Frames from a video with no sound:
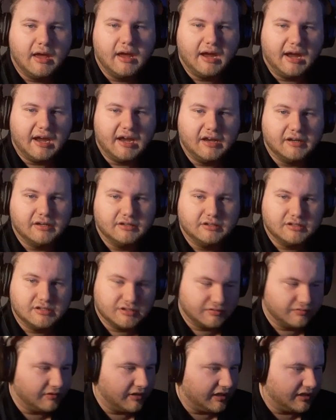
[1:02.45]
And,
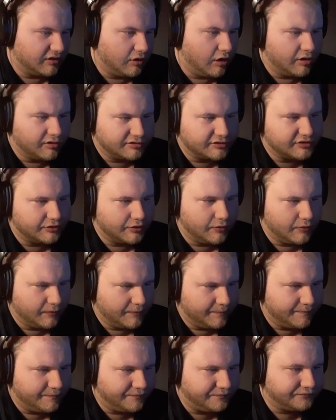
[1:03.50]
like, also,
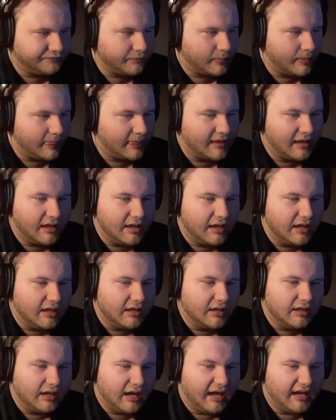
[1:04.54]

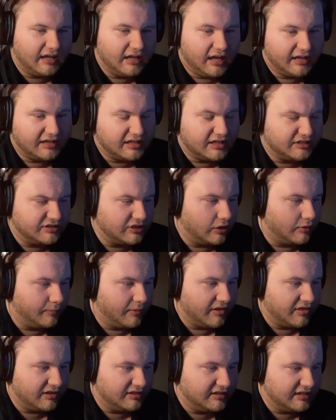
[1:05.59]
I can tell by
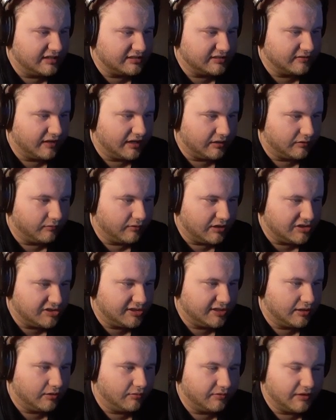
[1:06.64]
the dislike
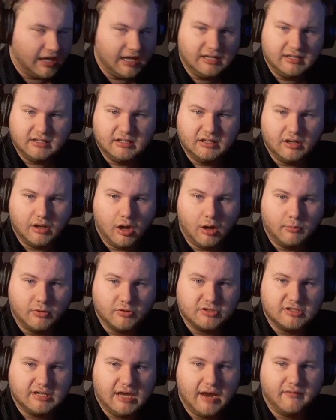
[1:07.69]
ratio that
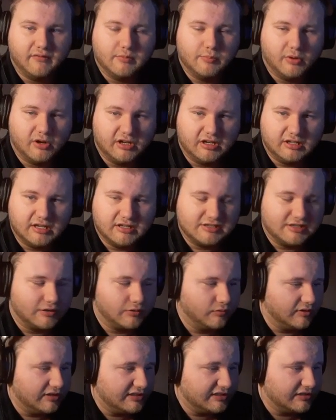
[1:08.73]
almost everybody
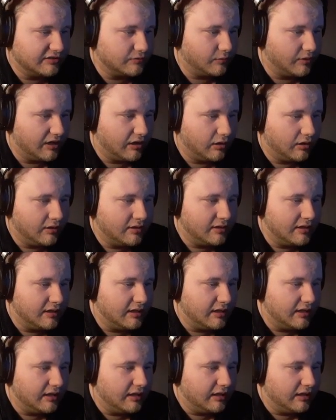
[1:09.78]
disagrees as well.
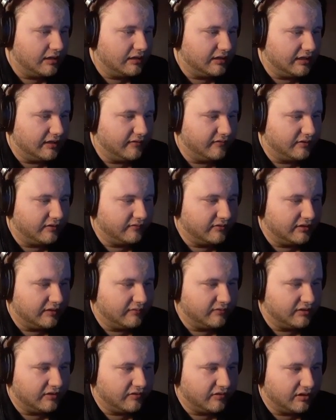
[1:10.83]

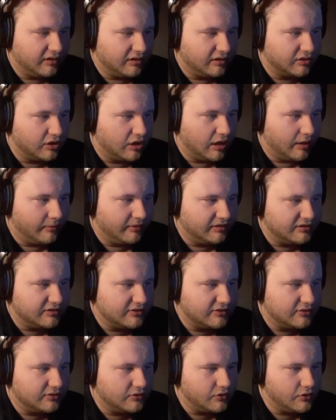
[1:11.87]
Even in the
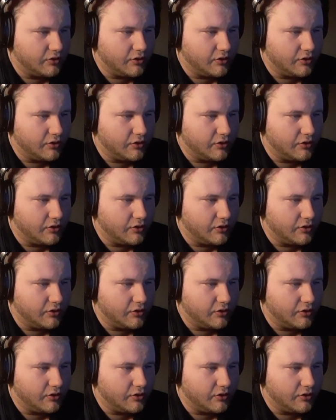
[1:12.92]
comments.